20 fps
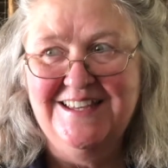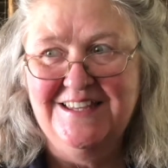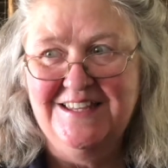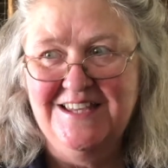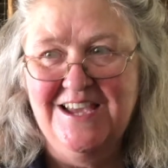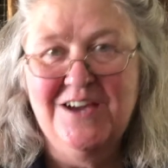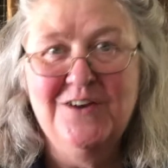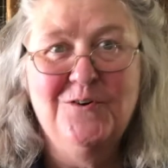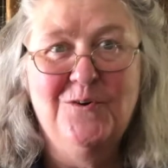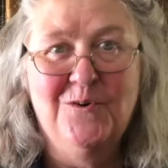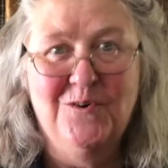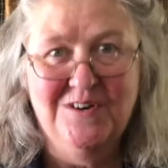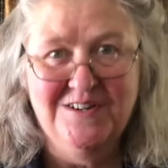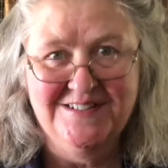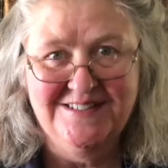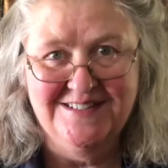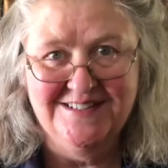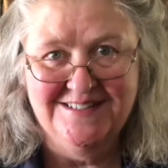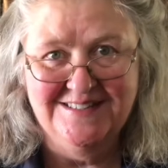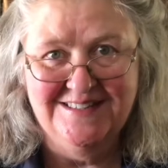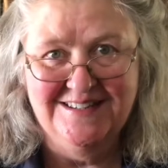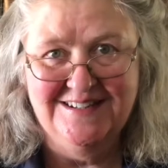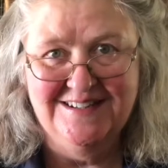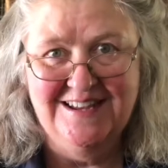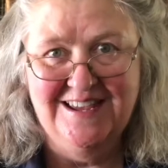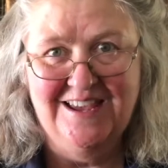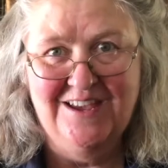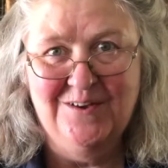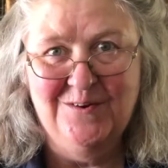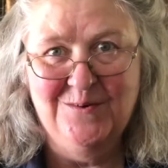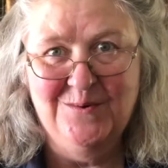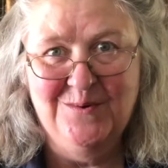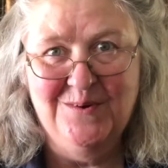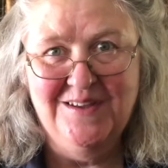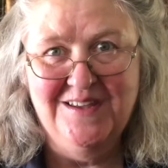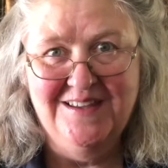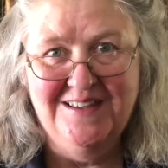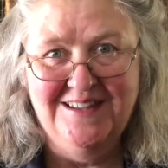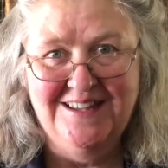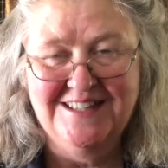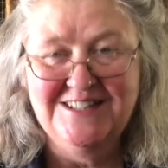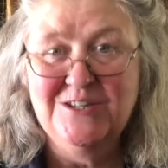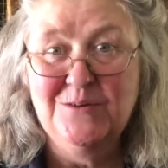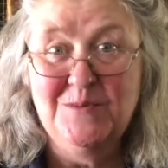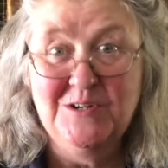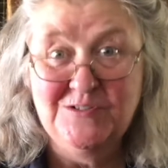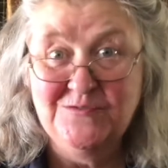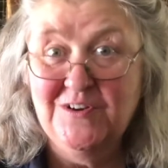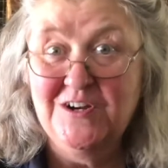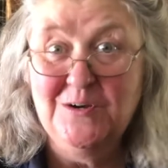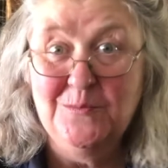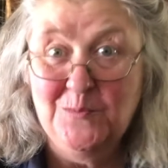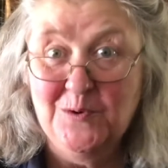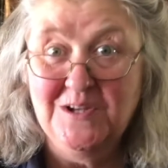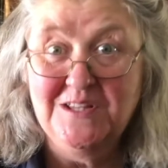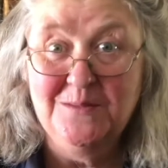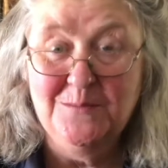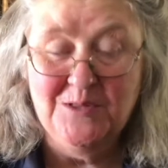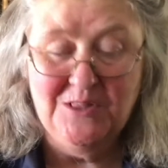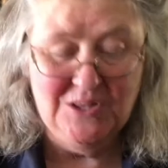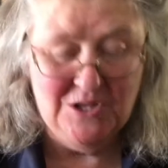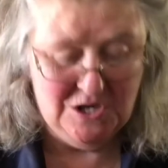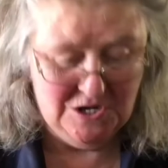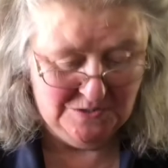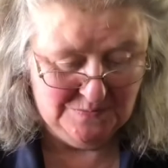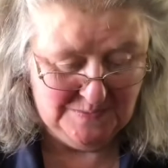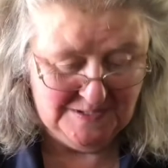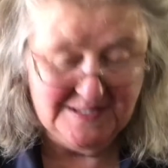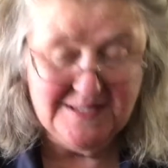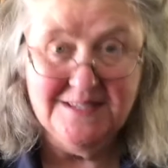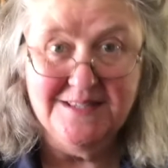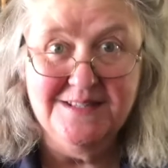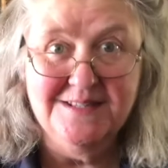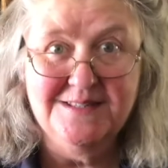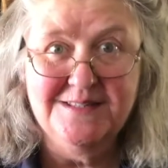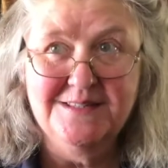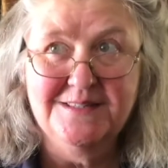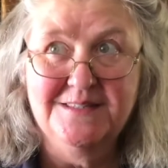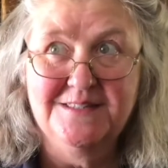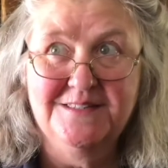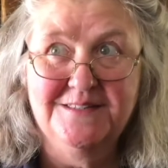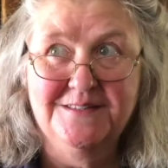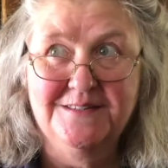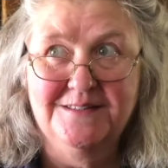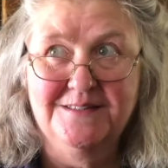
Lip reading: young horses and how it's so much fun to bring them along because